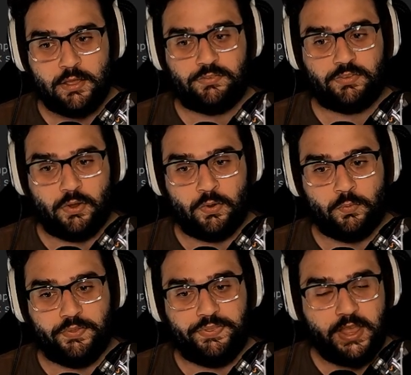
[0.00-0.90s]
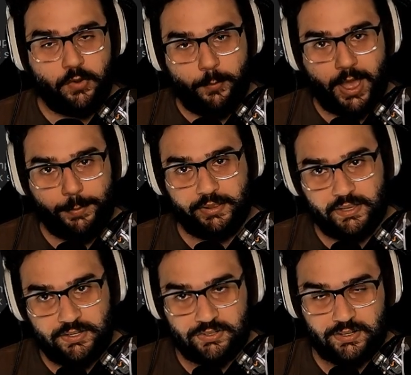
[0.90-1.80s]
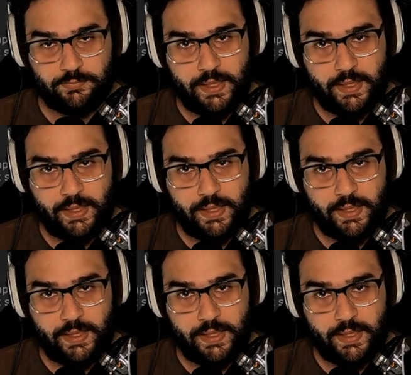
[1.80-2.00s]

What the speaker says: So with equal population as